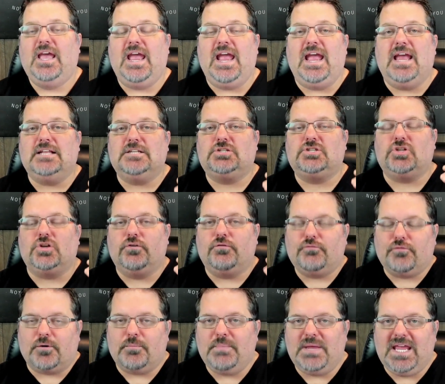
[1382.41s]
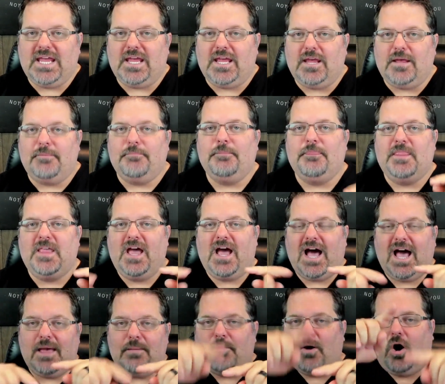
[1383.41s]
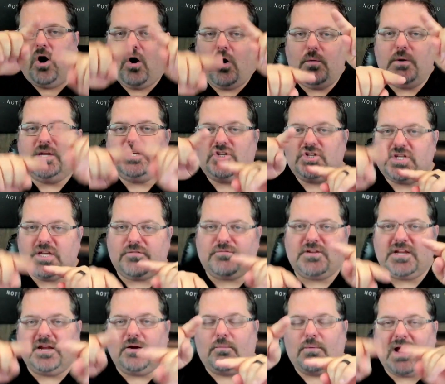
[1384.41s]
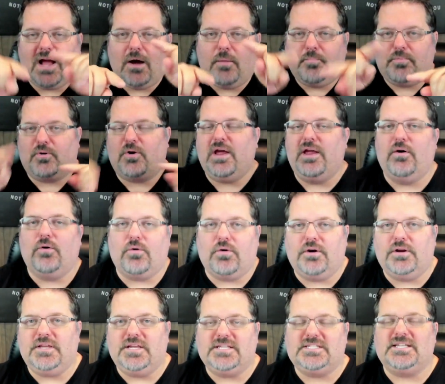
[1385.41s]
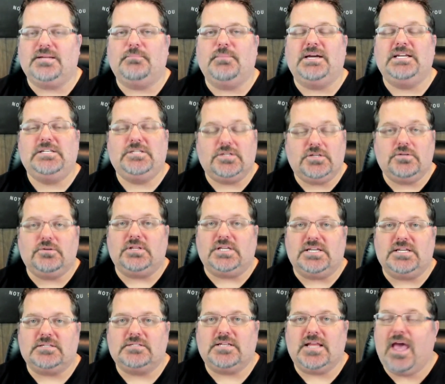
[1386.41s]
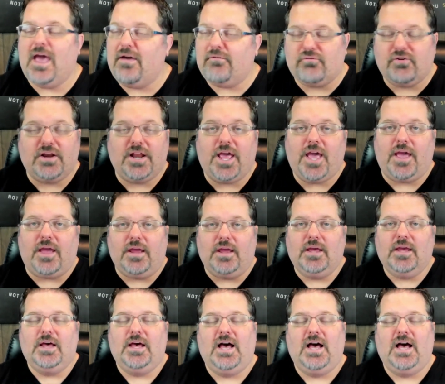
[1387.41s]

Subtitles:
And so for me, I'm always shifting around priorities in my to-do list every day.